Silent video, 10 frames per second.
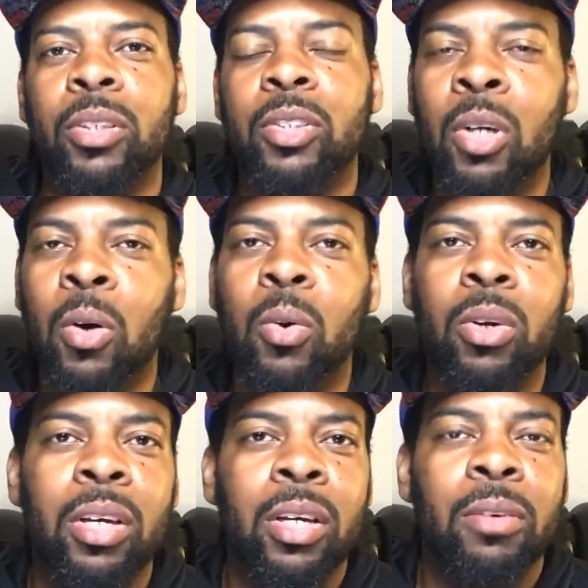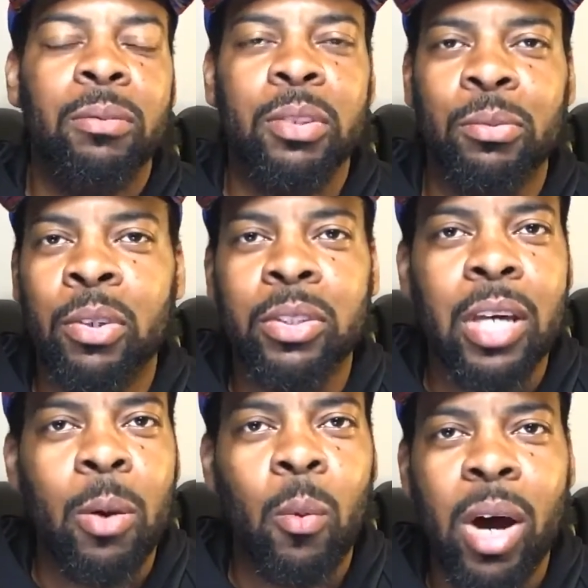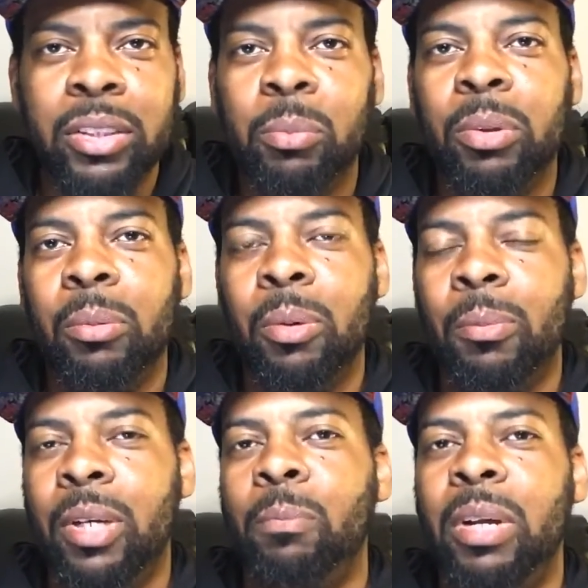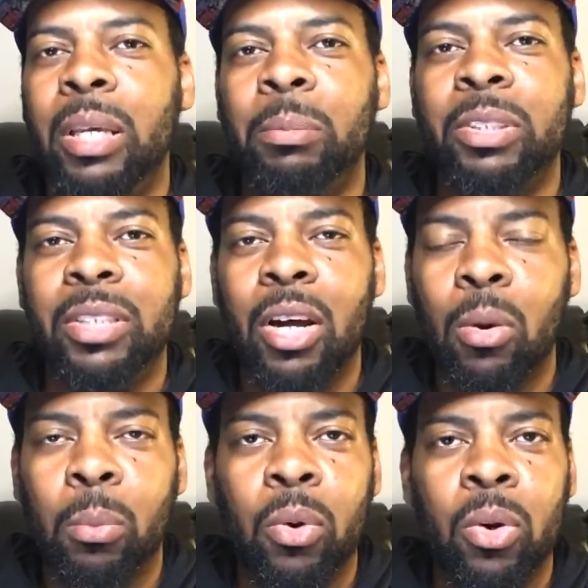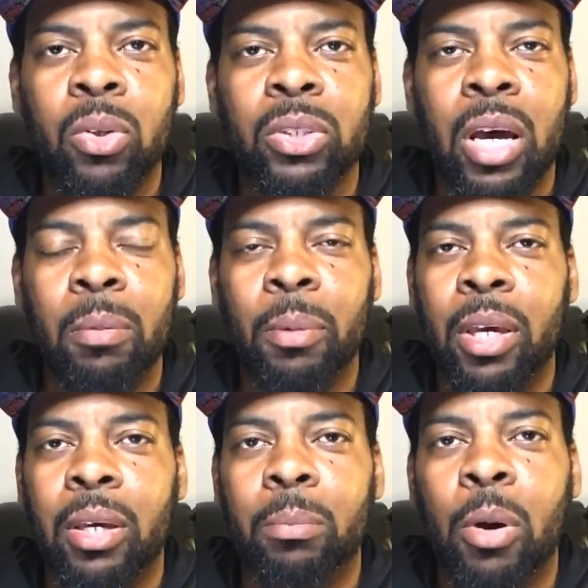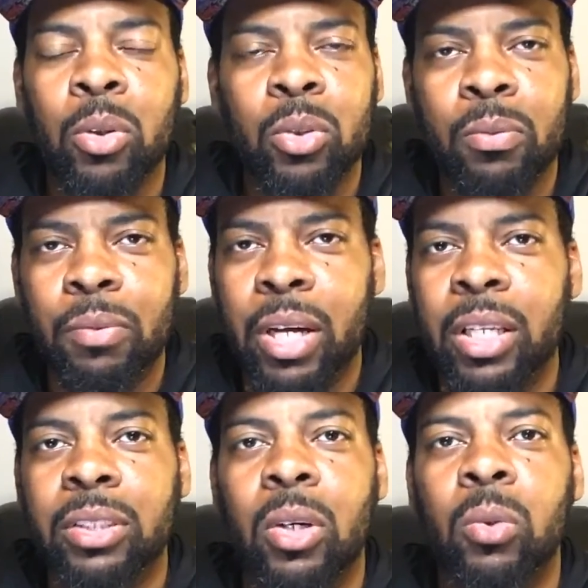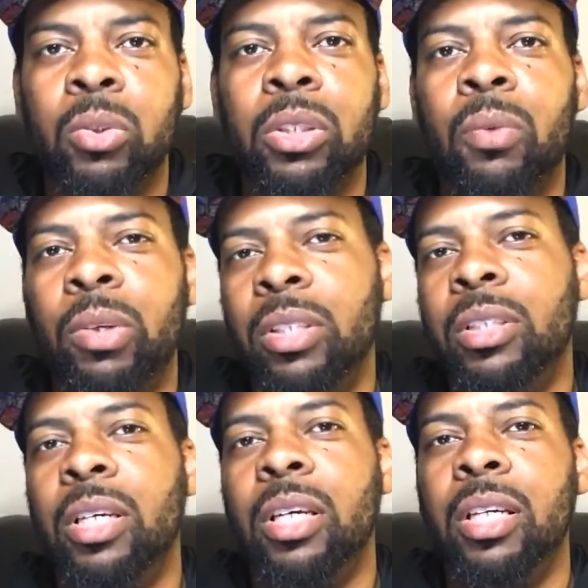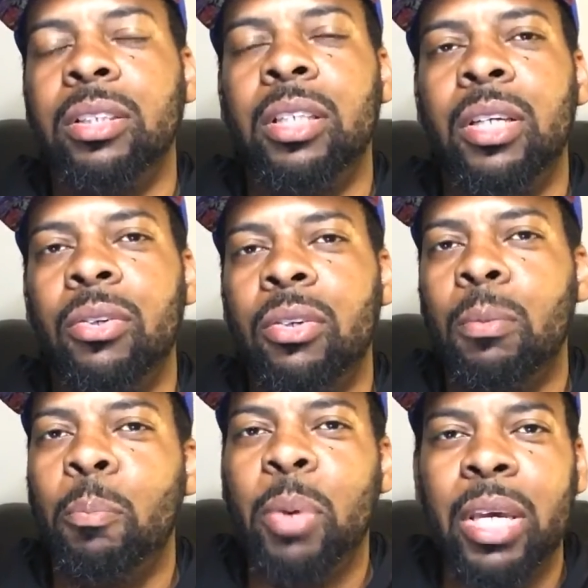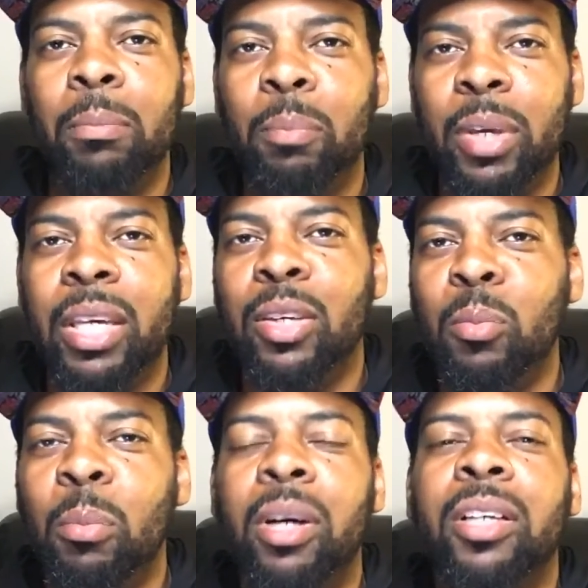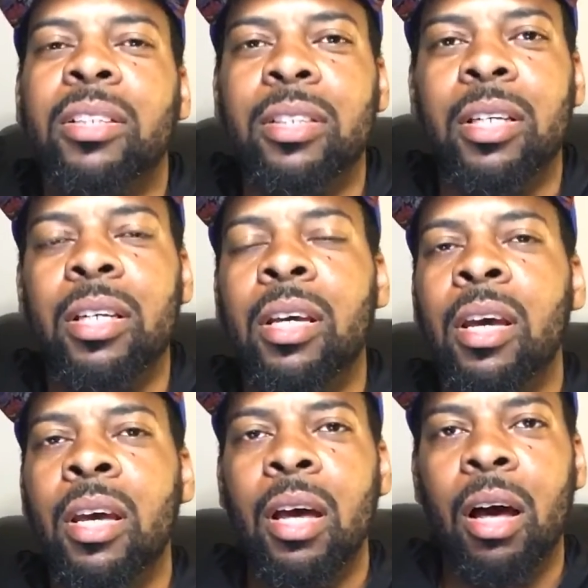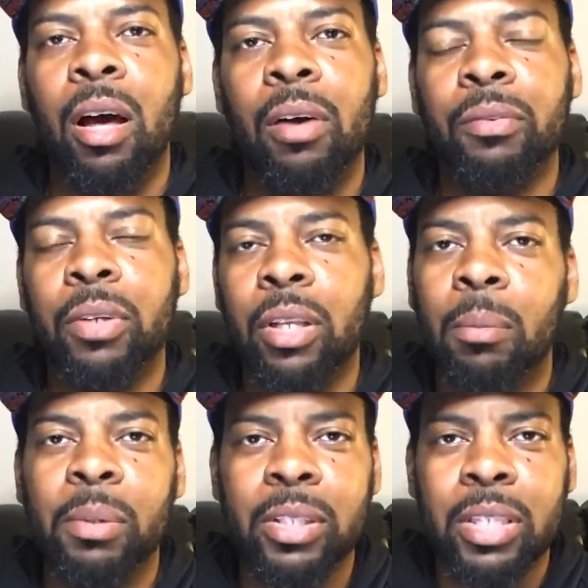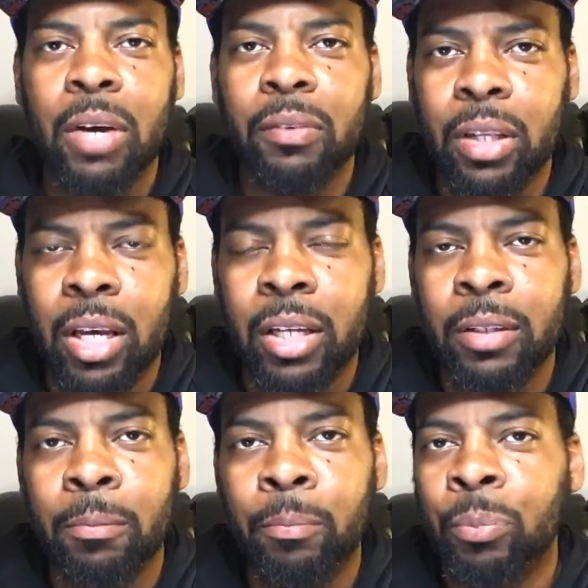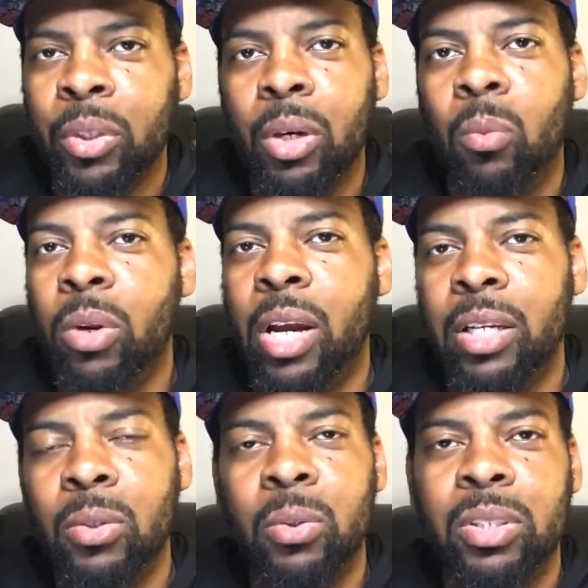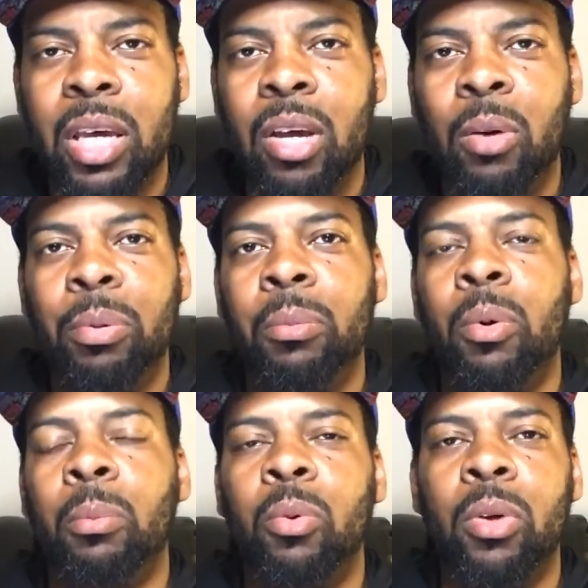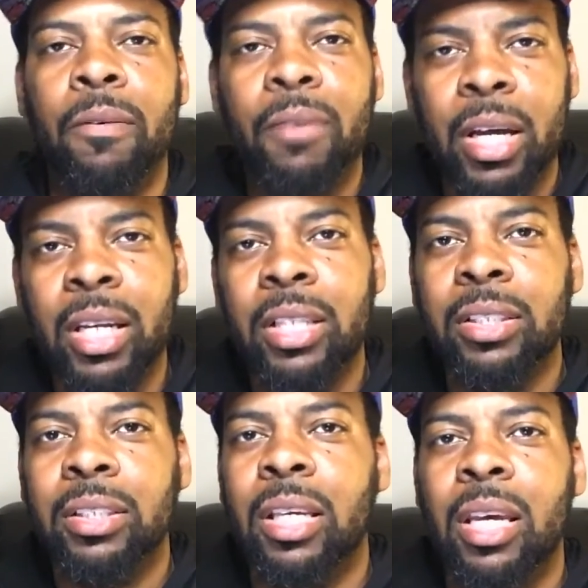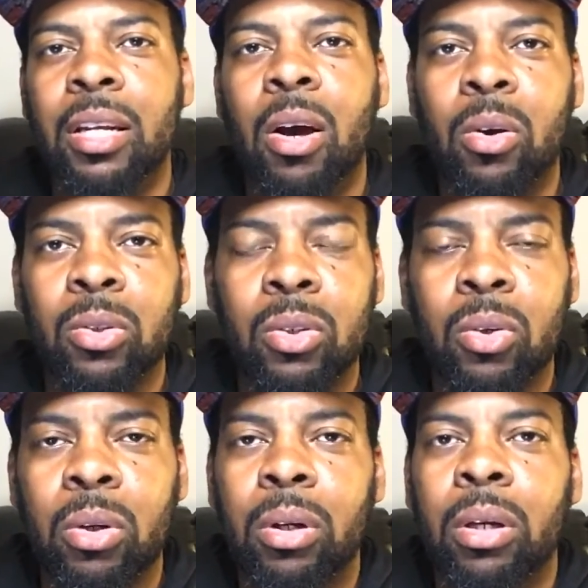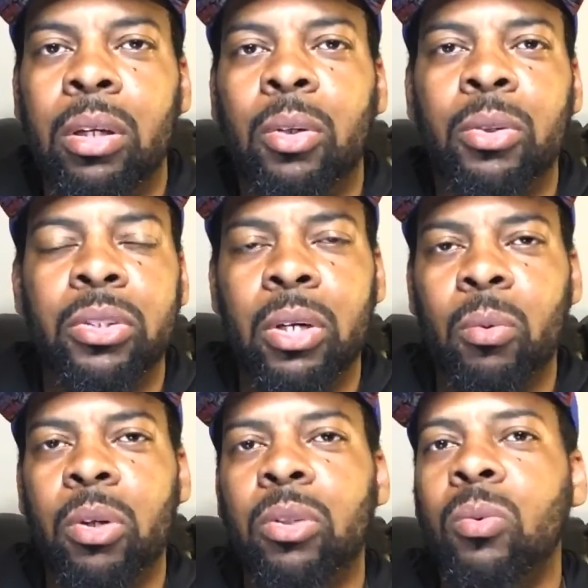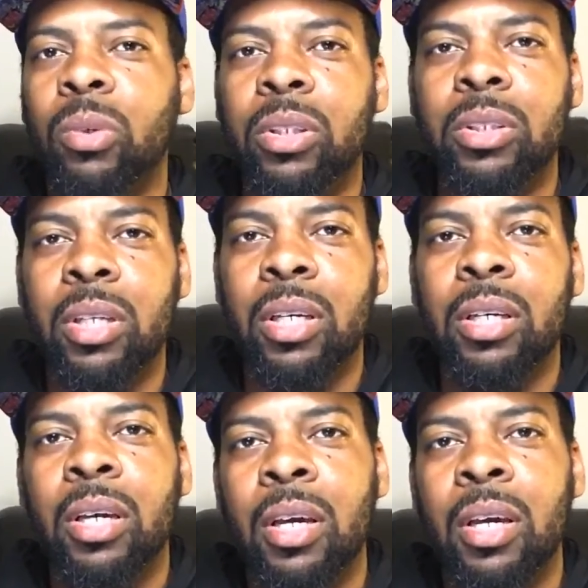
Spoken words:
So, if you're the first time watching me, my name is Daryl Boyles. I'm a personal finance coach and a real estate agent here in the big, humongous city of Columbia, South Carolina. And what I do is I help people improve their finances and also increase their wealth through real estate.